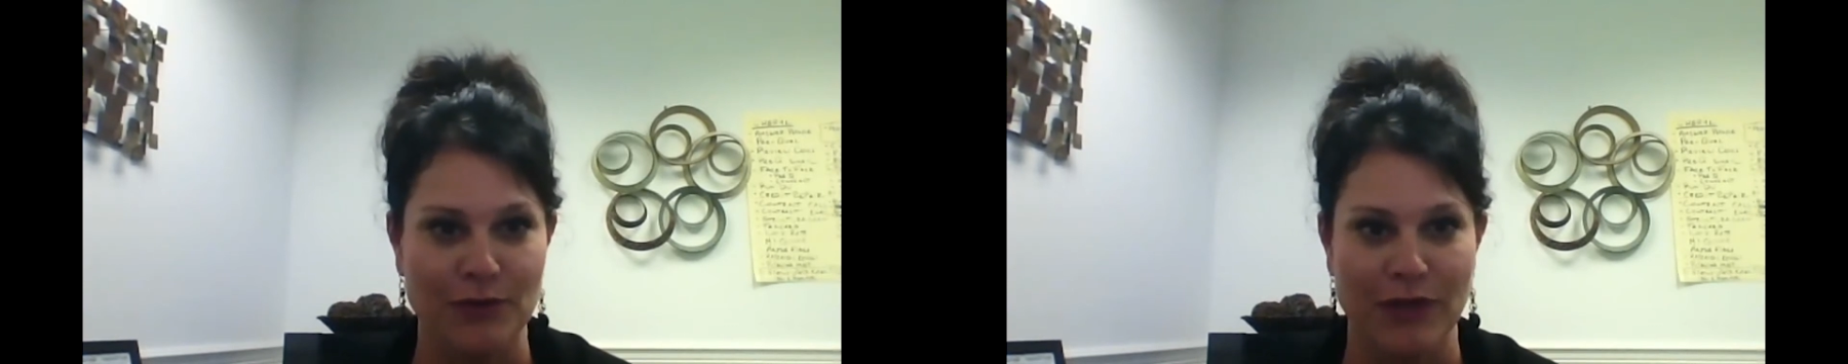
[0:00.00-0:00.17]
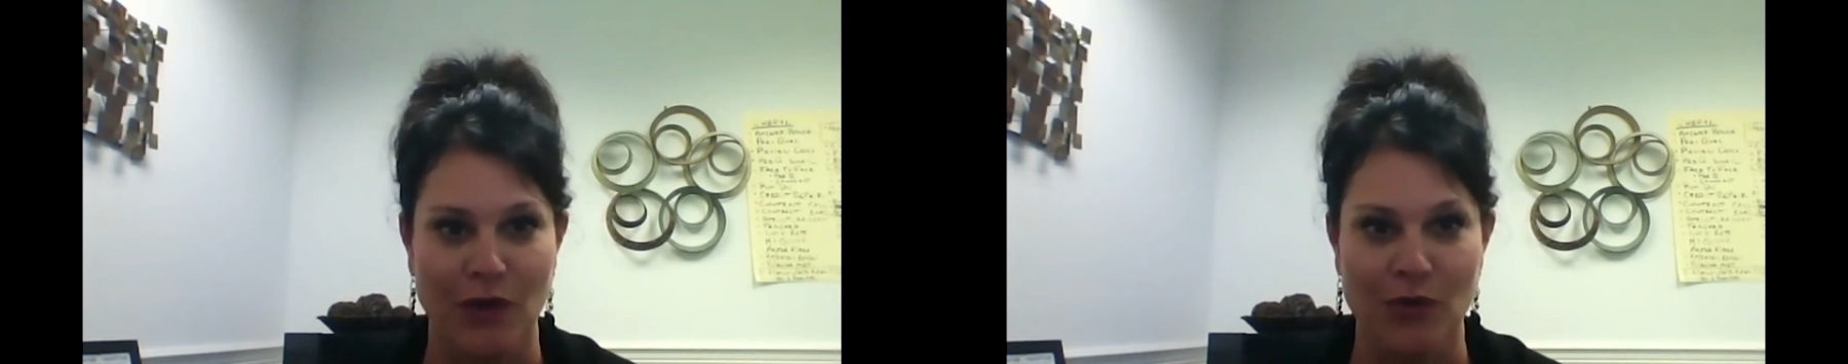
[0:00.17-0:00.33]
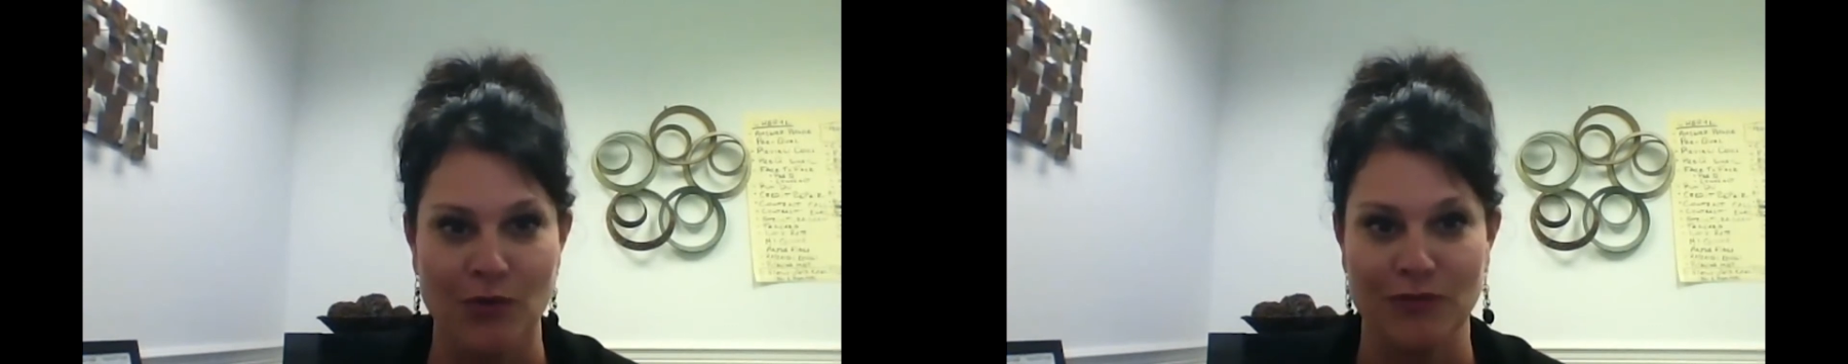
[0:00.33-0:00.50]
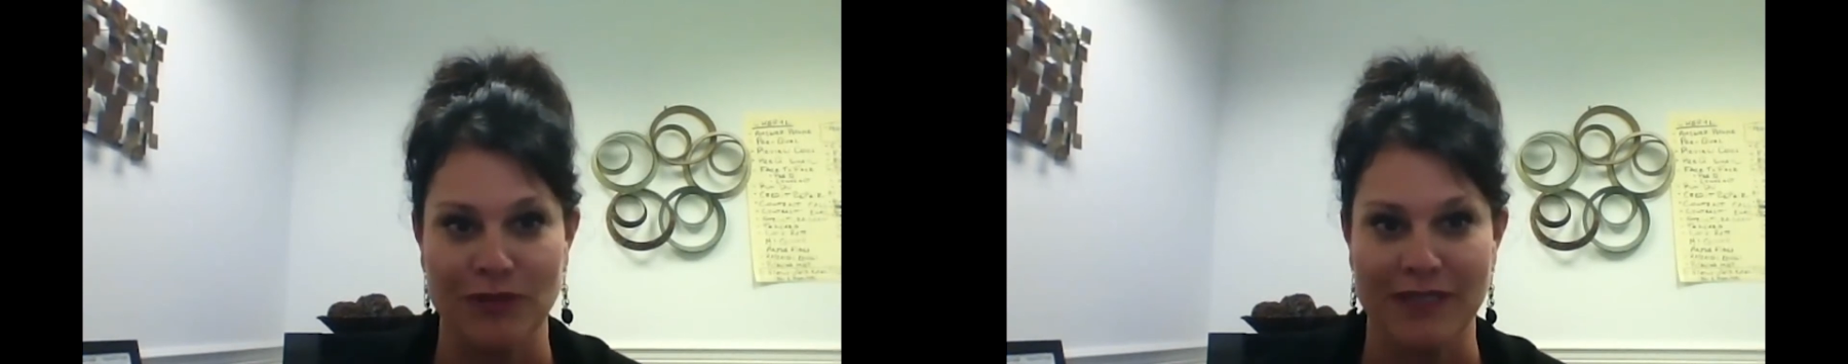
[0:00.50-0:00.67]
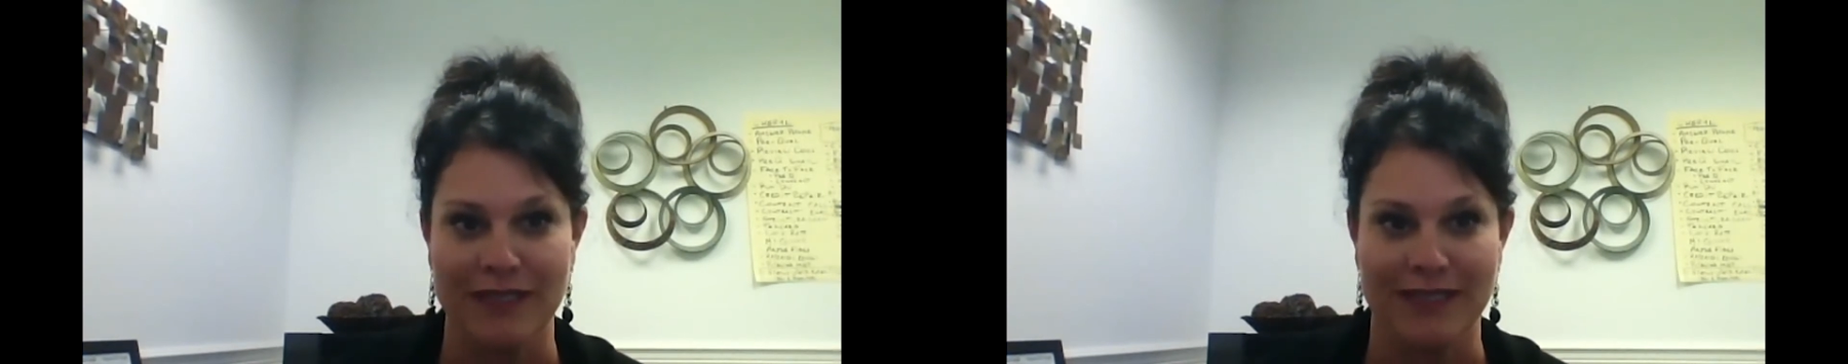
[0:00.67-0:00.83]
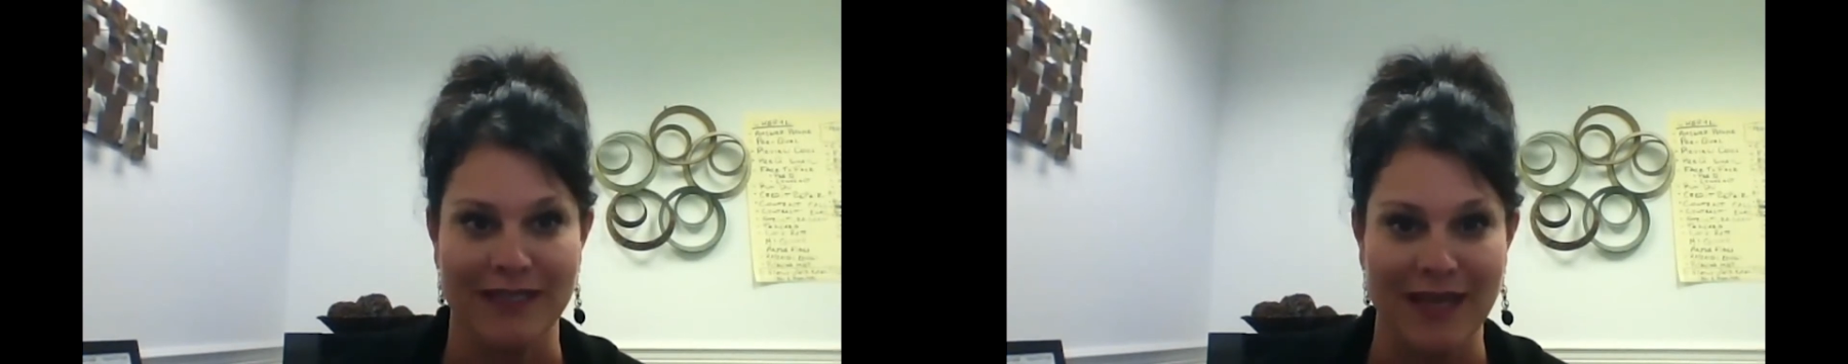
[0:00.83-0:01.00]
They hopefully
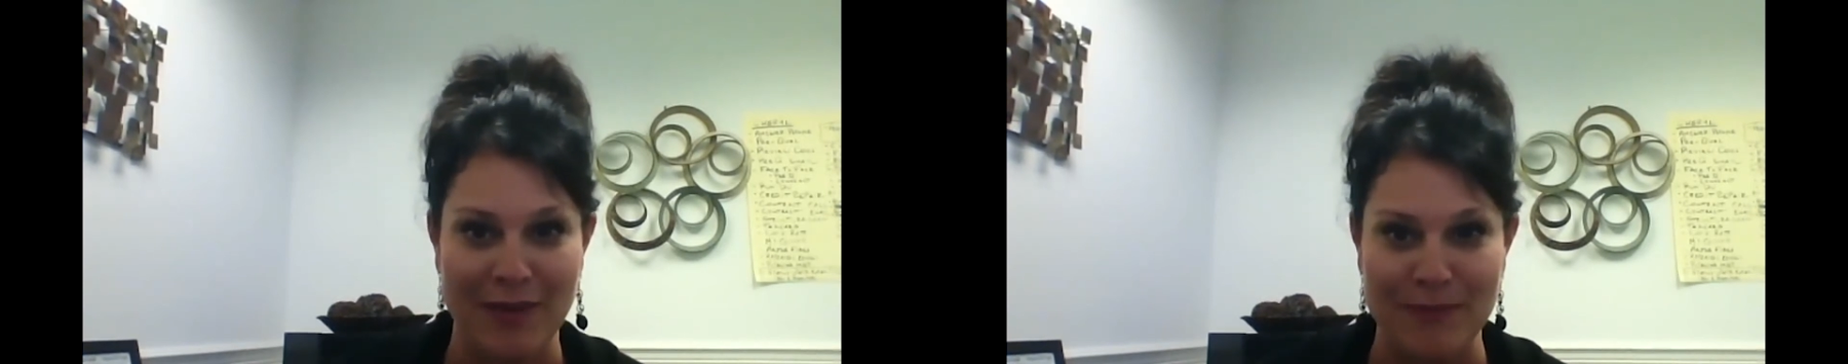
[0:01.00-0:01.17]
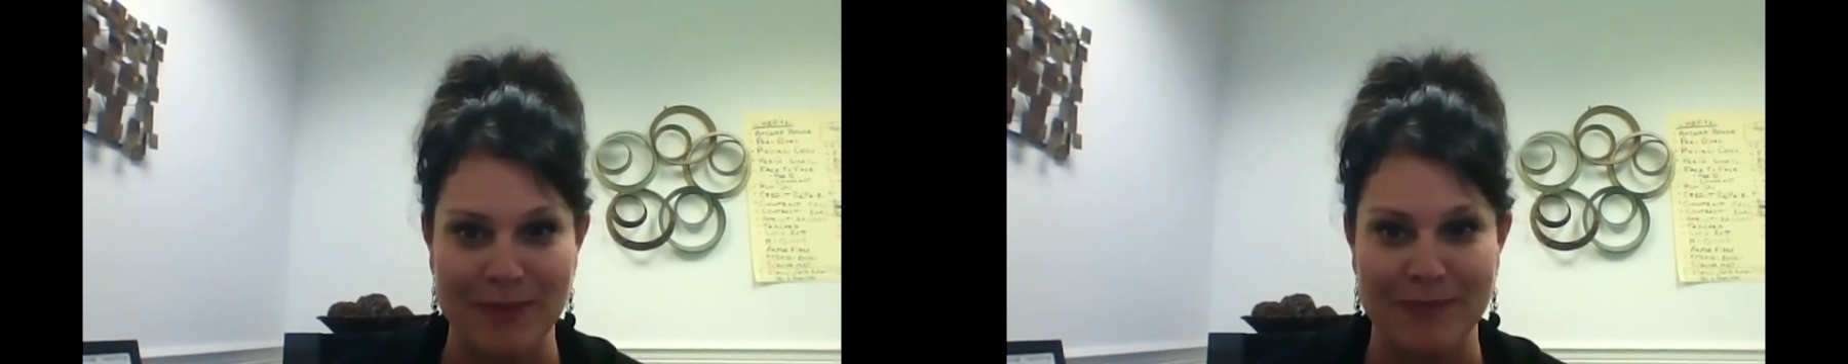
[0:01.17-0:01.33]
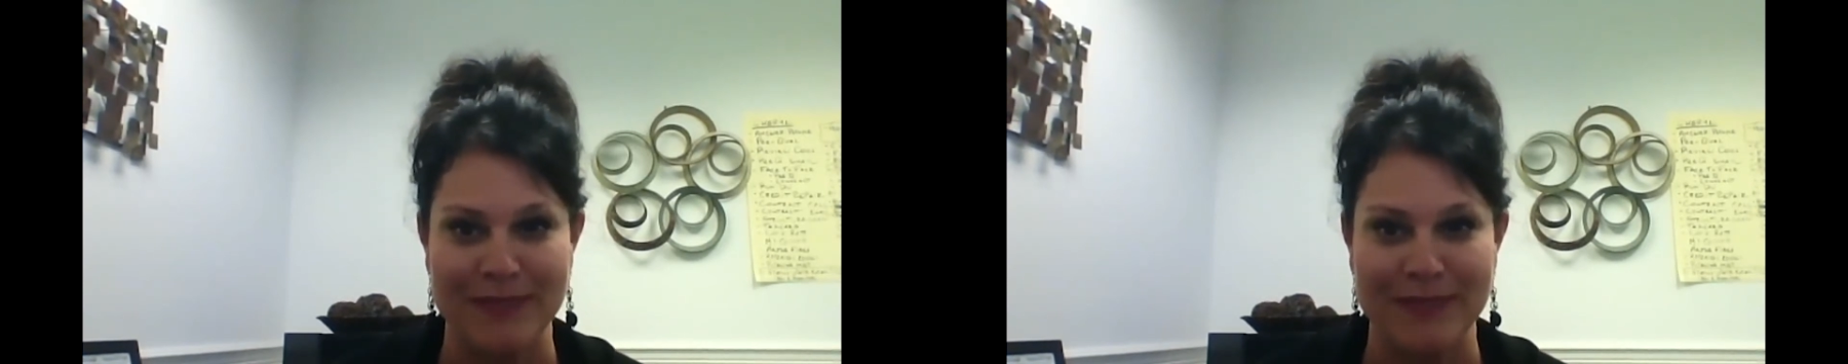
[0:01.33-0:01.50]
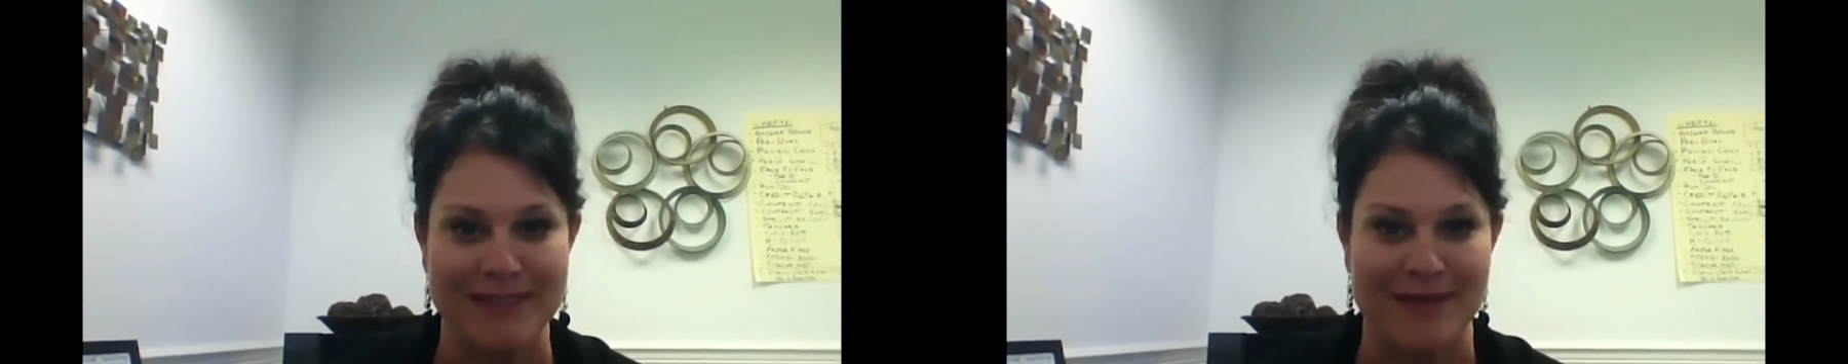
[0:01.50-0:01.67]
can get me because